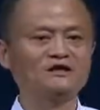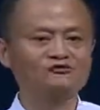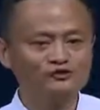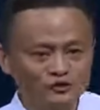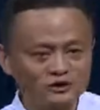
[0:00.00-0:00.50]

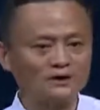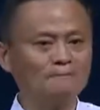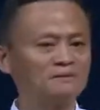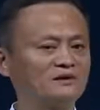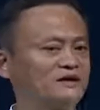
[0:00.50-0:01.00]
If you
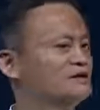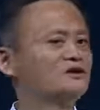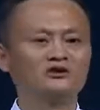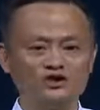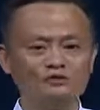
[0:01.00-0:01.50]
complain,
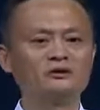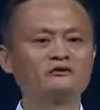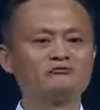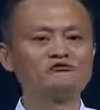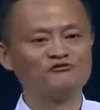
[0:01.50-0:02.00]

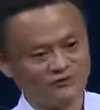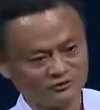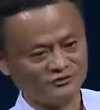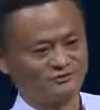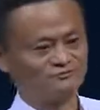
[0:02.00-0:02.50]
nobody will
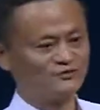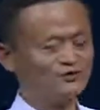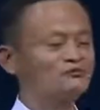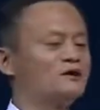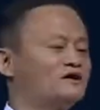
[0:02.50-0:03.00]
follow you.
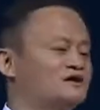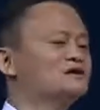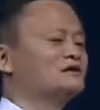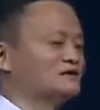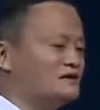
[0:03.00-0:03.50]
Nobody
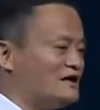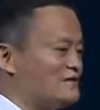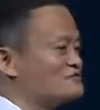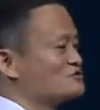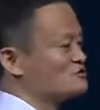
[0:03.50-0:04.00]

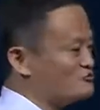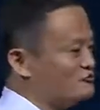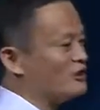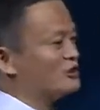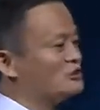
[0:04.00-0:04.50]
loves to
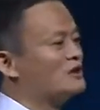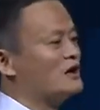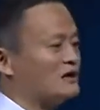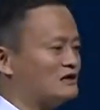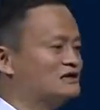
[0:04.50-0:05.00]
follow
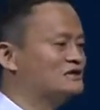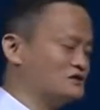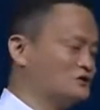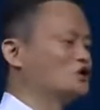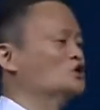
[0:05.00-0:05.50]
a
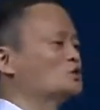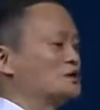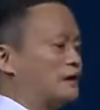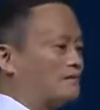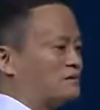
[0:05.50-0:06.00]
leader who
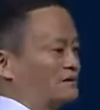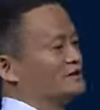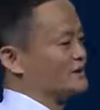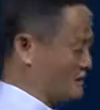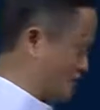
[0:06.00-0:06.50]

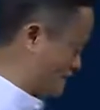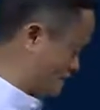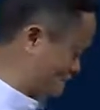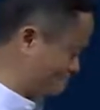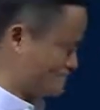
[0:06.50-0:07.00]
complains a
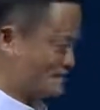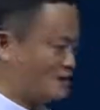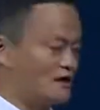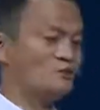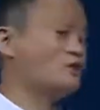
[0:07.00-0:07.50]
lot.
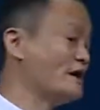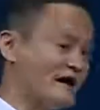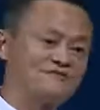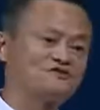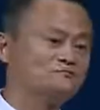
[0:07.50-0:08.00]
And we
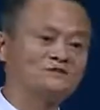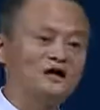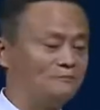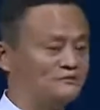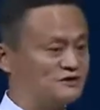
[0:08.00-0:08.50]
have to be
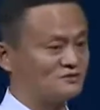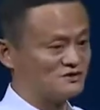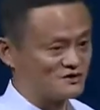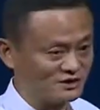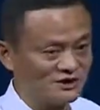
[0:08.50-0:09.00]

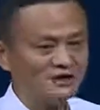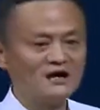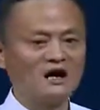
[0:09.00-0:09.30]
optimistic.